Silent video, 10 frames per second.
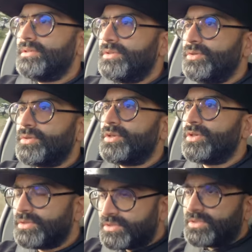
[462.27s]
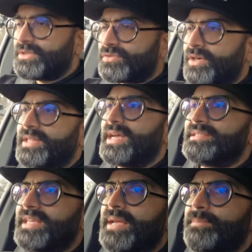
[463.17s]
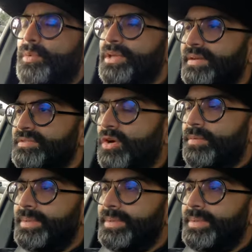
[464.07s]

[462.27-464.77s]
you could try that setting. But what they've told